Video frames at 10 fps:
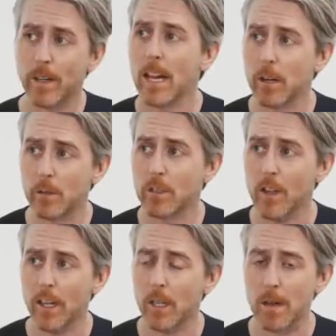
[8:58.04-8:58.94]
what Harry was
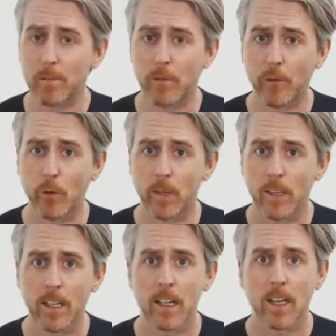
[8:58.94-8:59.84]
talking about before,
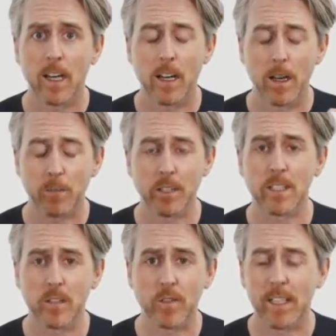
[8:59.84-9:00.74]

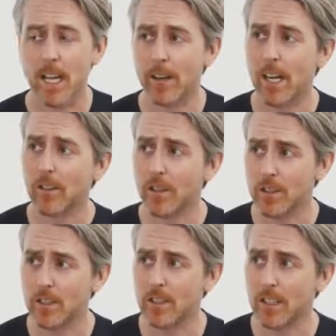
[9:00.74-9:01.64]
places for carry-out
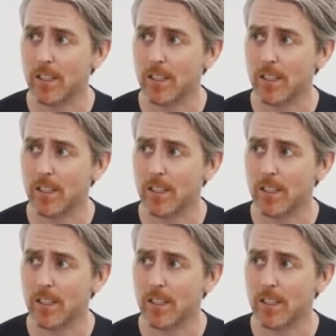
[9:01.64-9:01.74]
versus